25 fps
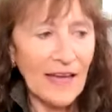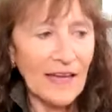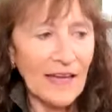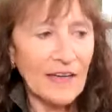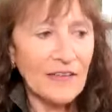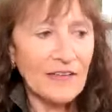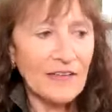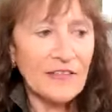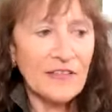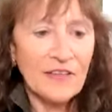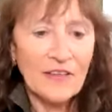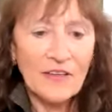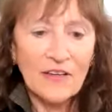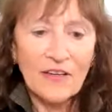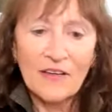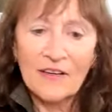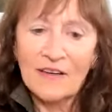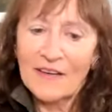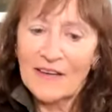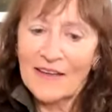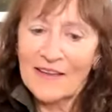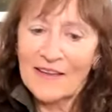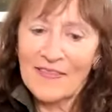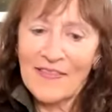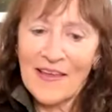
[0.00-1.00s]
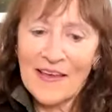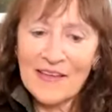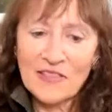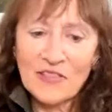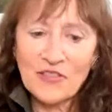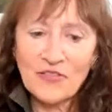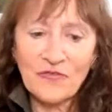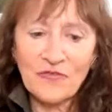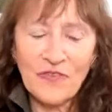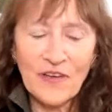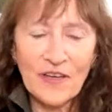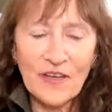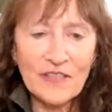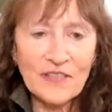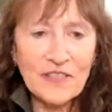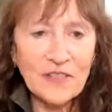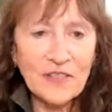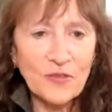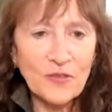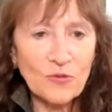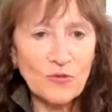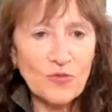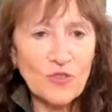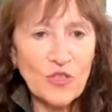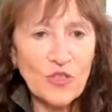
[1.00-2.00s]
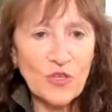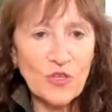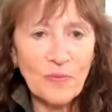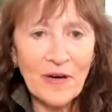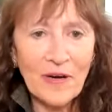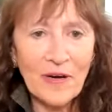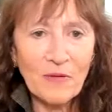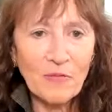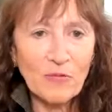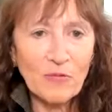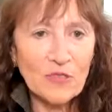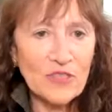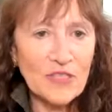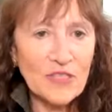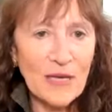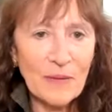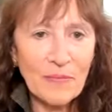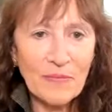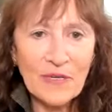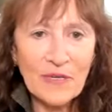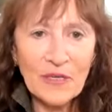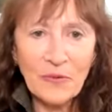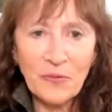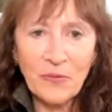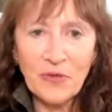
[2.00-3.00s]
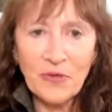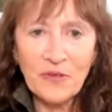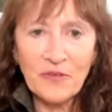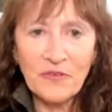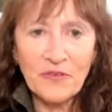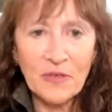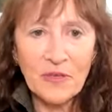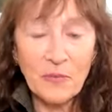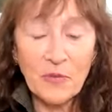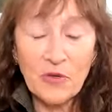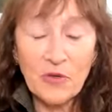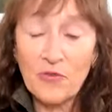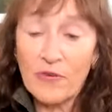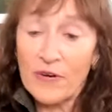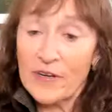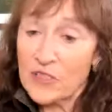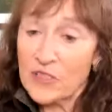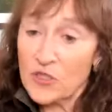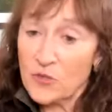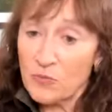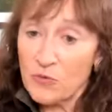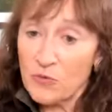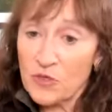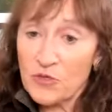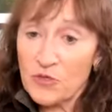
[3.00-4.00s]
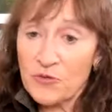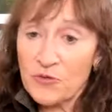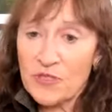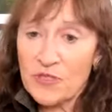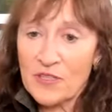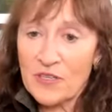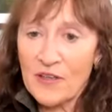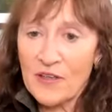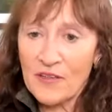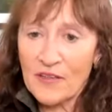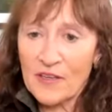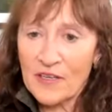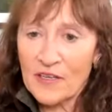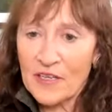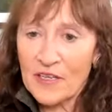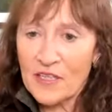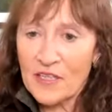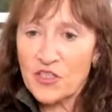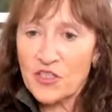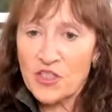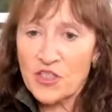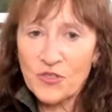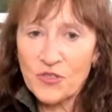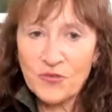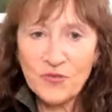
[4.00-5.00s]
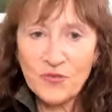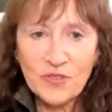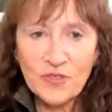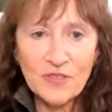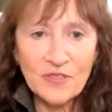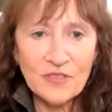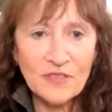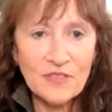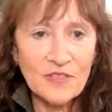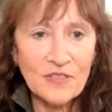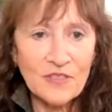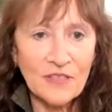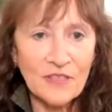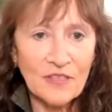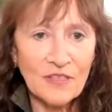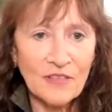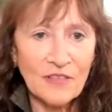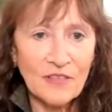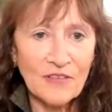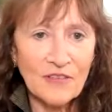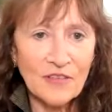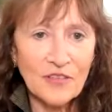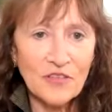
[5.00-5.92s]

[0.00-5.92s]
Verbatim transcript: and that's affected also by what's happening with immigration, which was another issue that uh,